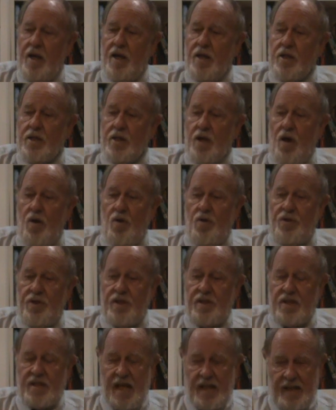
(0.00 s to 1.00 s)
So
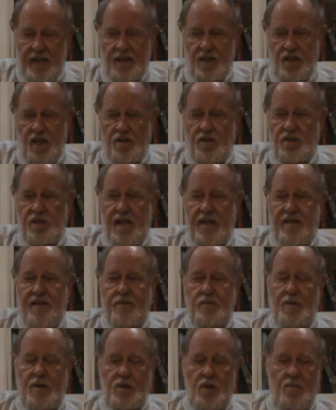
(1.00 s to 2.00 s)
the state legislatures had to have
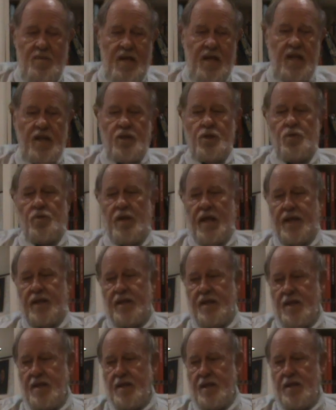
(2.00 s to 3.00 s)
special meetings to
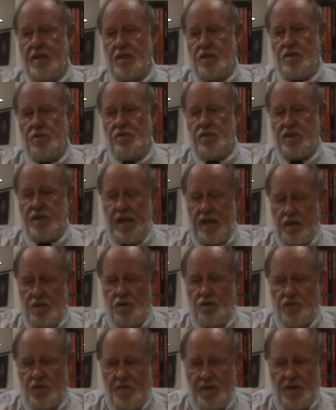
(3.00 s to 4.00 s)
elect the 2
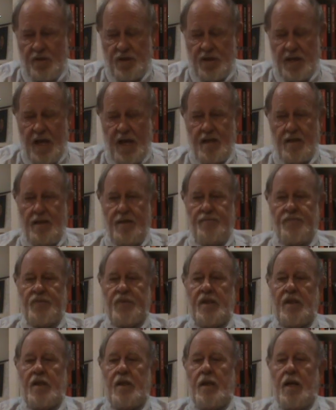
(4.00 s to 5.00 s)
senators from their state.
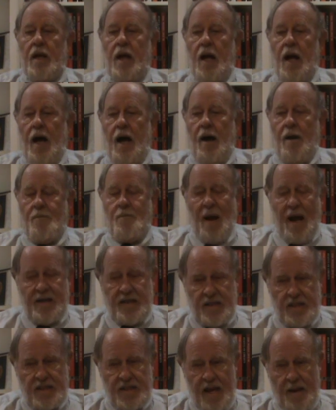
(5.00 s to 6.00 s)
By
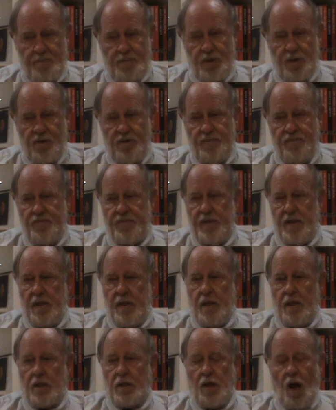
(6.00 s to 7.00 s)
December,
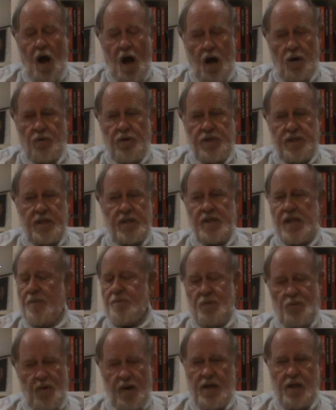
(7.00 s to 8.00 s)
Congress is up
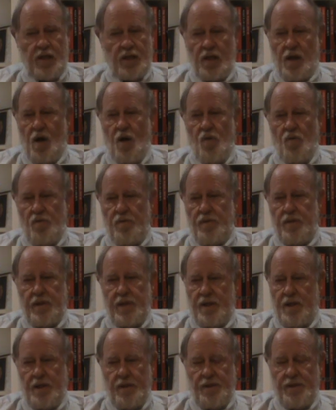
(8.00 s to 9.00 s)
and ready to go.
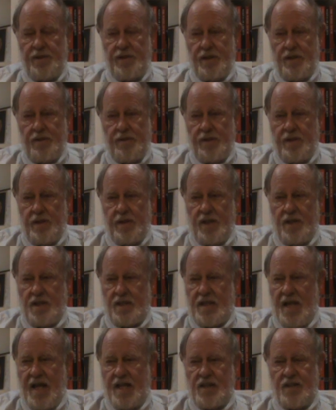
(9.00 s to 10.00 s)
The
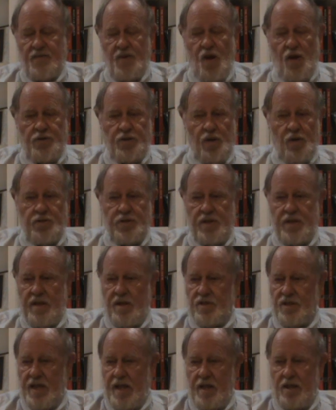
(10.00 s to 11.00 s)
states have all chosen
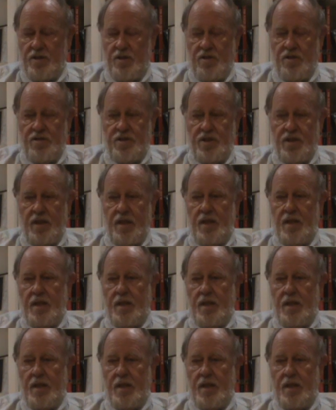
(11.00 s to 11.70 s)
their senators.